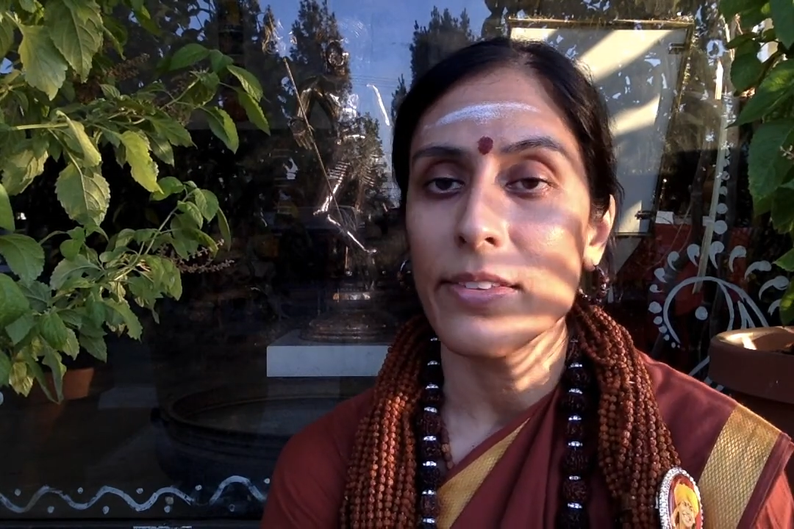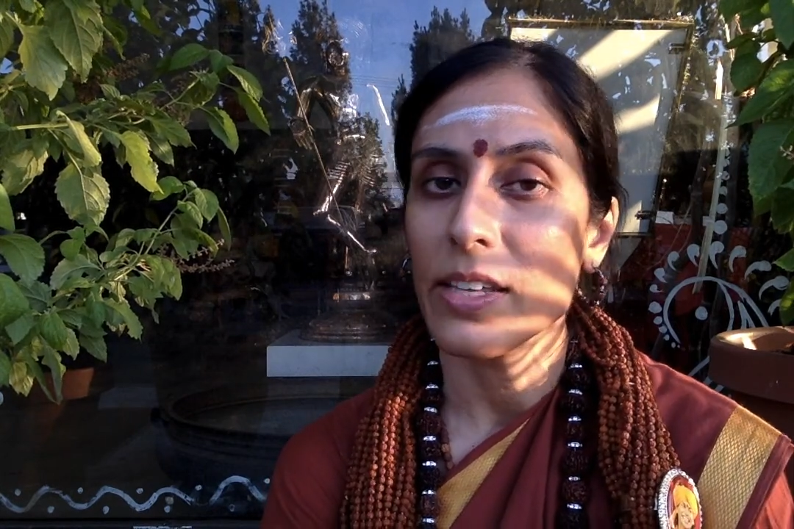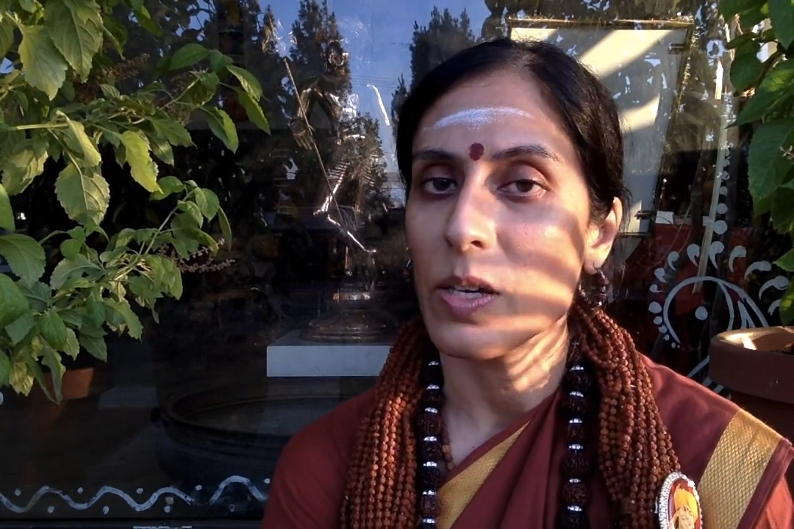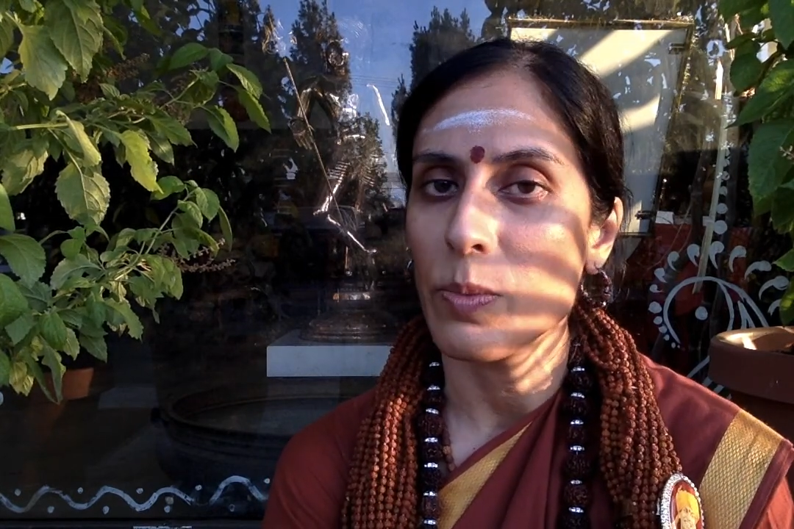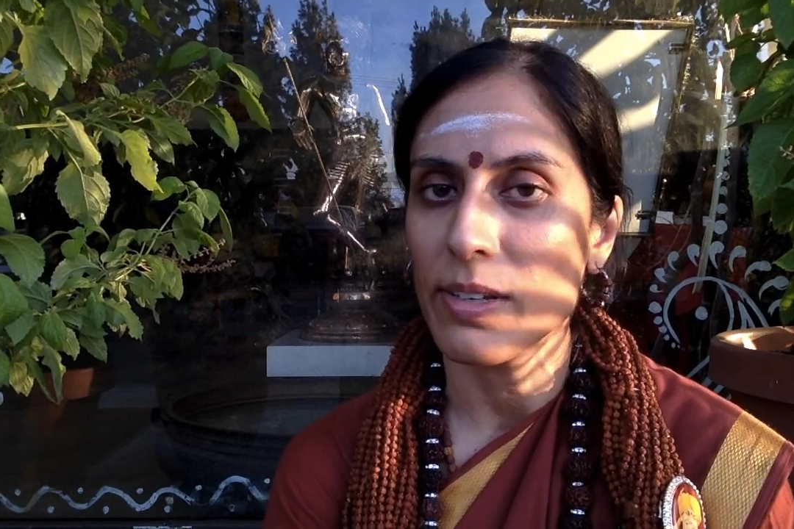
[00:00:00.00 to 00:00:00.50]

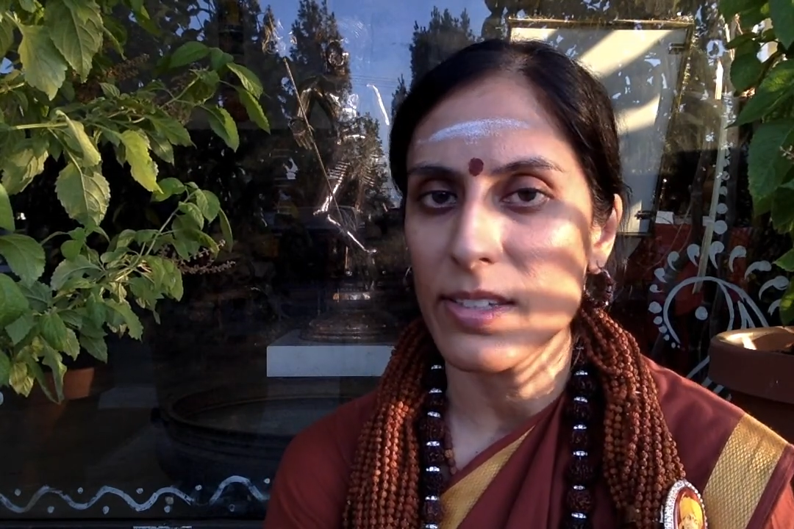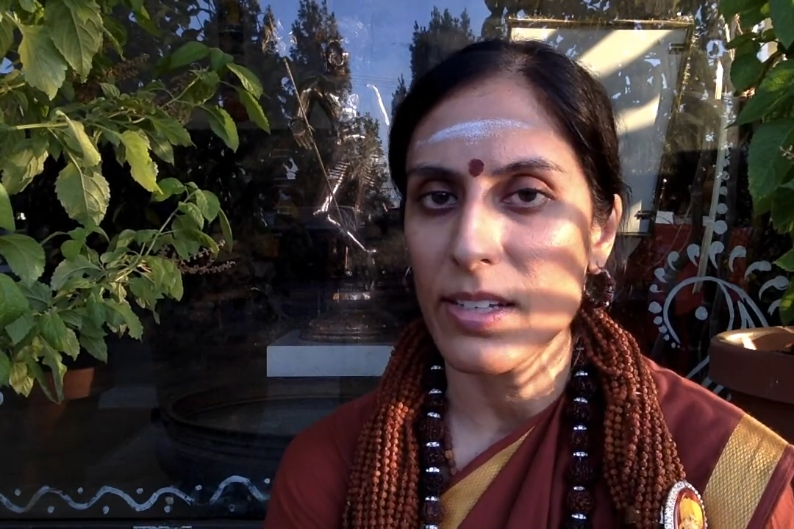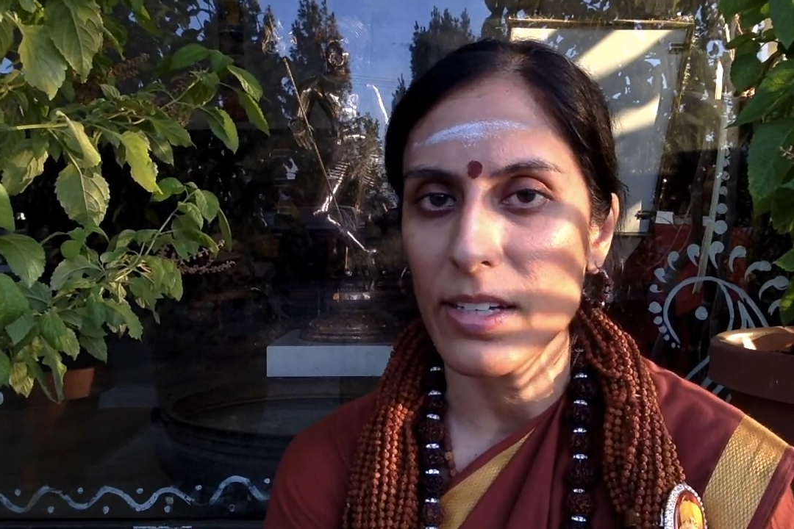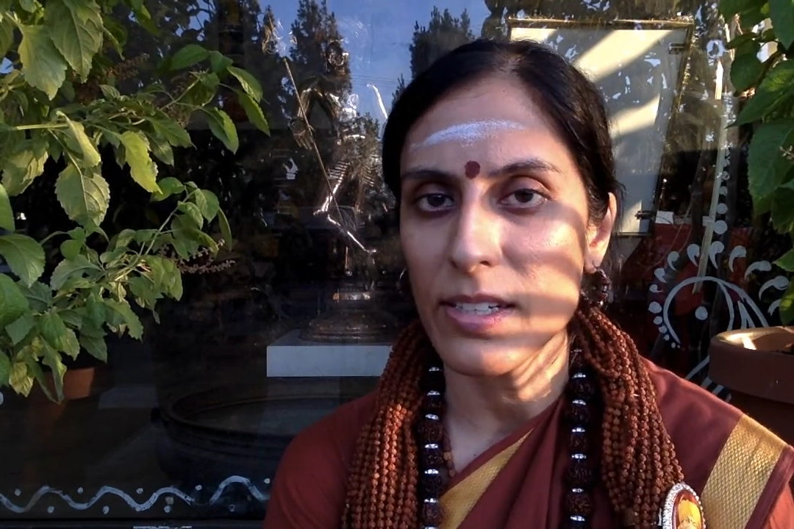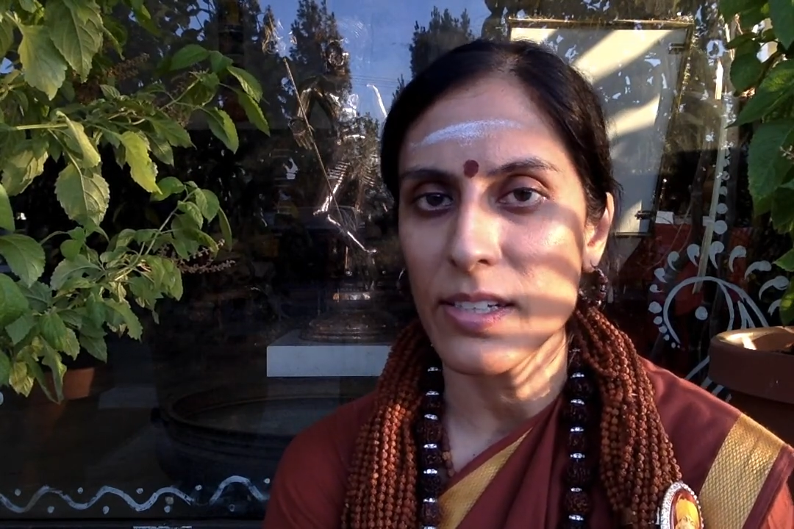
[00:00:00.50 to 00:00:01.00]
they can be a
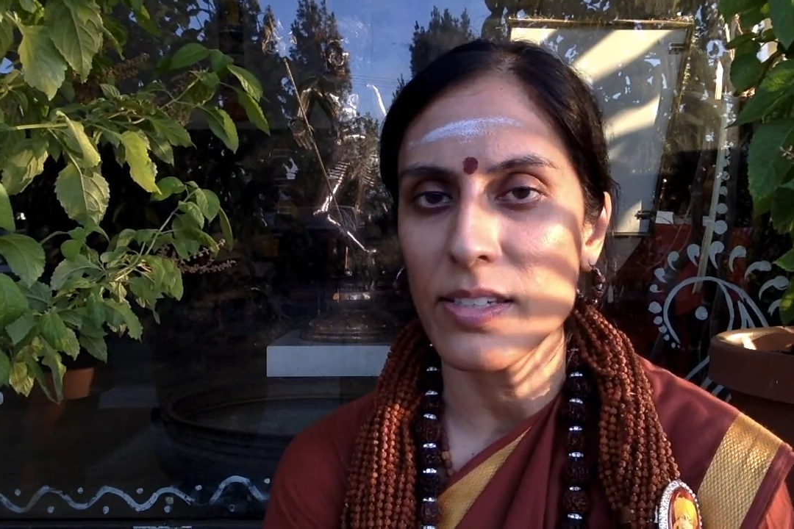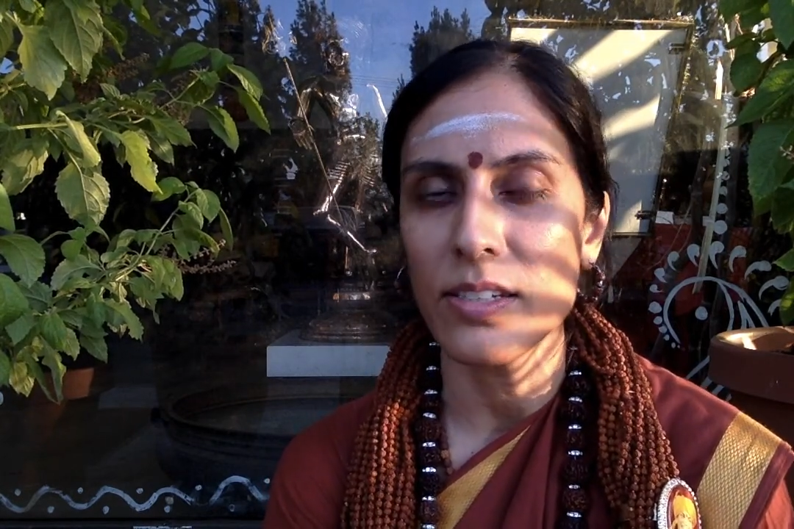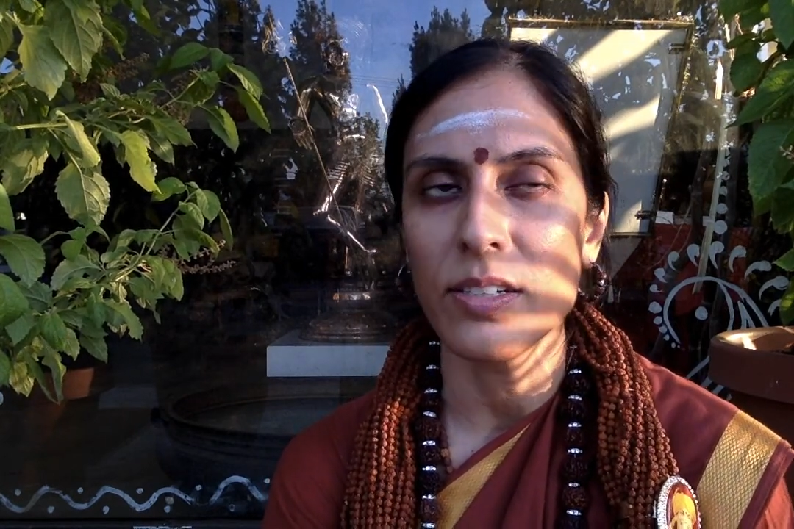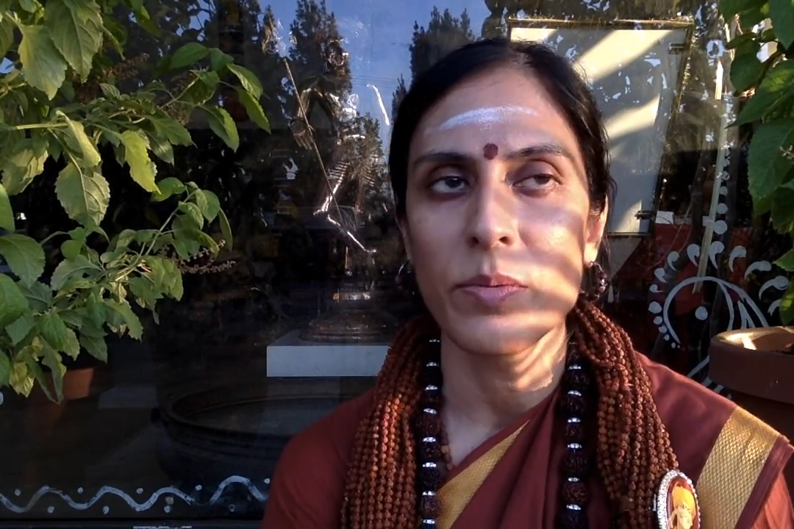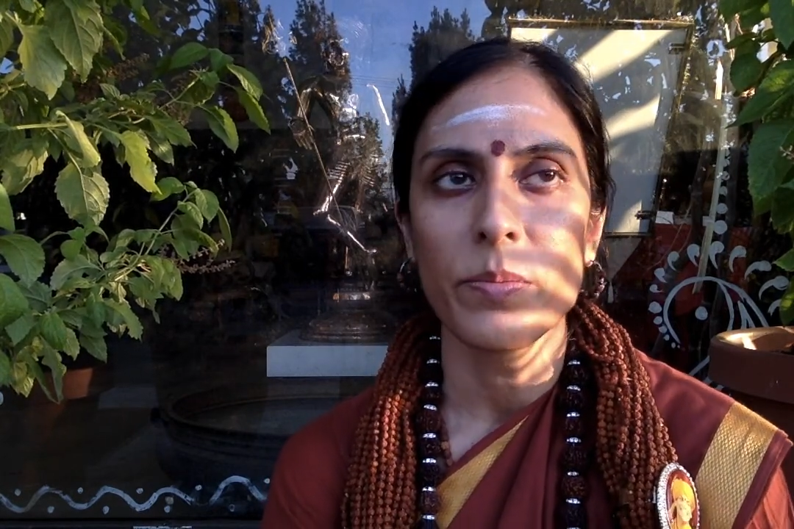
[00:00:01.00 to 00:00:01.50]
scientist,